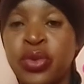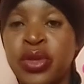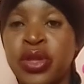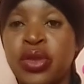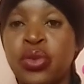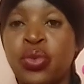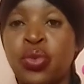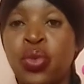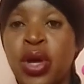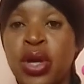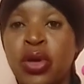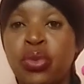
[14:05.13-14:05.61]
with
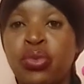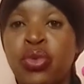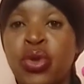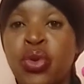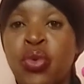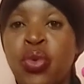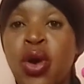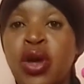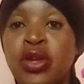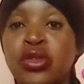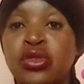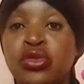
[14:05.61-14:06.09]
what
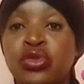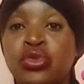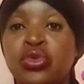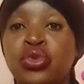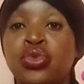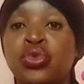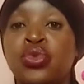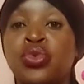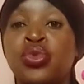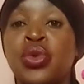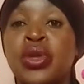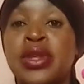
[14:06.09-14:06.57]
we want to
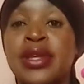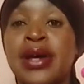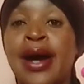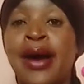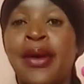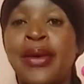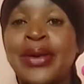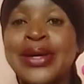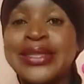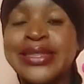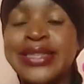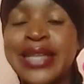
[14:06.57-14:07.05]
do with
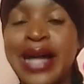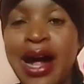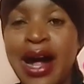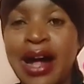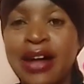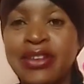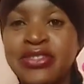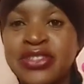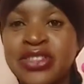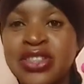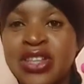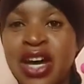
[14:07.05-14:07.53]

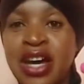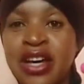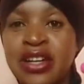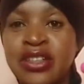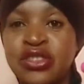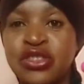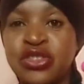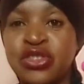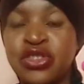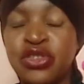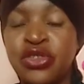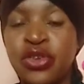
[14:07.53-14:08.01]
ourselves,
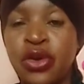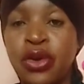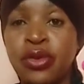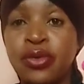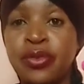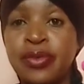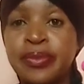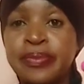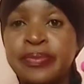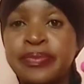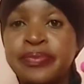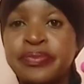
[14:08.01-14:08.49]
guys, you know.
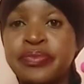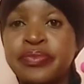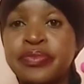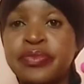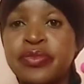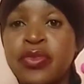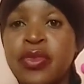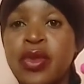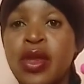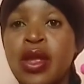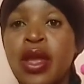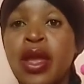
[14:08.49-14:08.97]

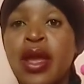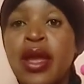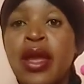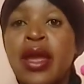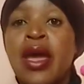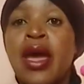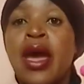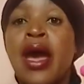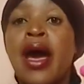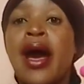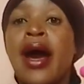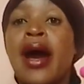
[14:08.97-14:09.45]

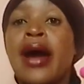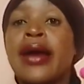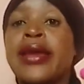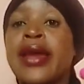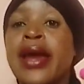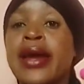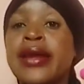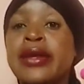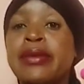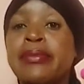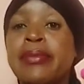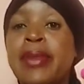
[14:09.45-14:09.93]
I
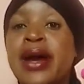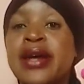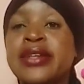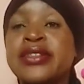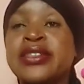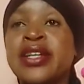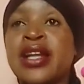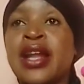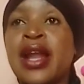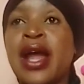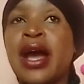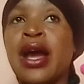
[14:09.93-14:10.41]
can
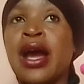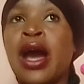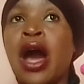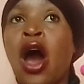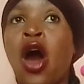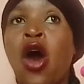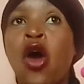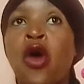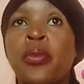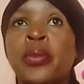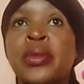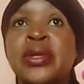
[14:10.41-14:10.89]
imagine like
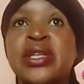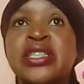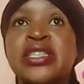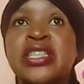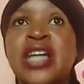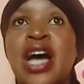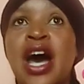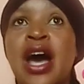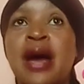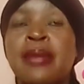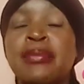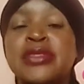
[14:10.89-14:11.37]
how many
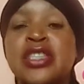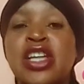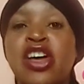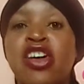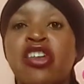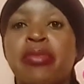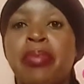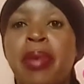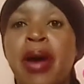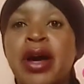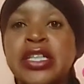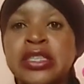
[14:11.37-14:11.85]
times
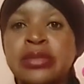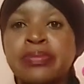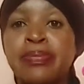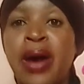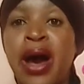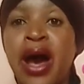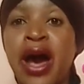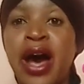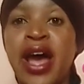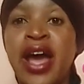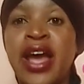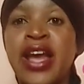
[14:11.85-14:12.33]
have passed
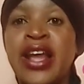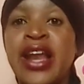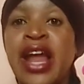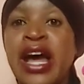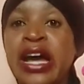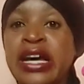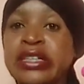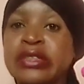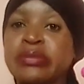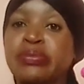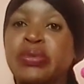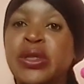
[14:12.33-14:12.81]
by,
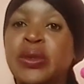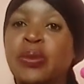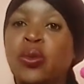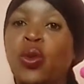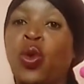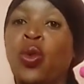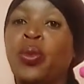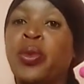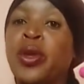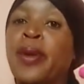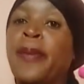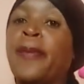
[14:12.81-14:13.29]
like
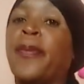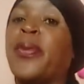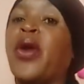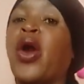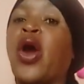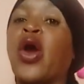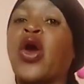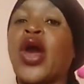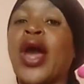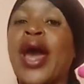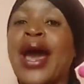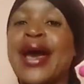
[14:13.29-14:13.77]
people be
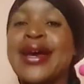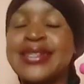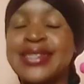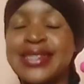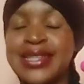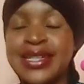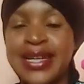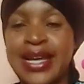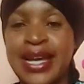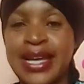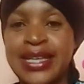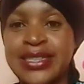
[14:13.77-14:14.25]

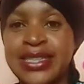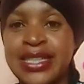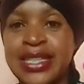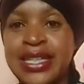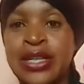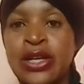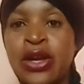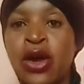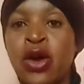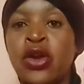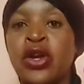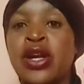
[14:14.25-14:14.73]

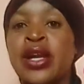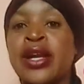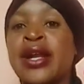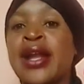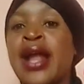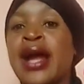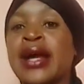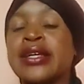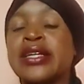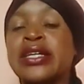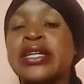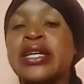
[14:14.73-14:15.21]
procrastinating on
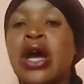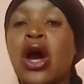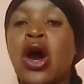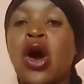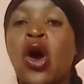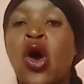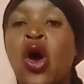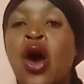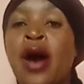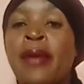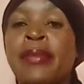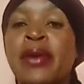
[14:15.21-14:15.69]
like, yo,
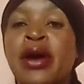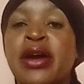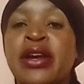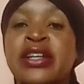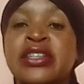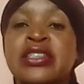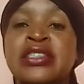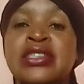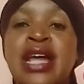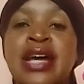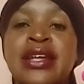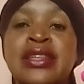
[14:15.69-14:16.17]
I'm
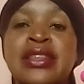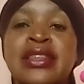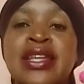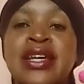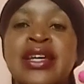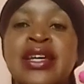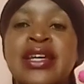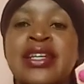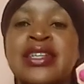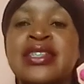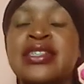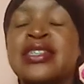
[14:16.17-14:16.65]
gonna start
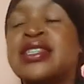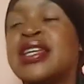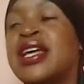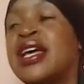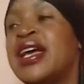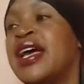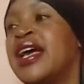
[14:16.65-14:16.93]
this,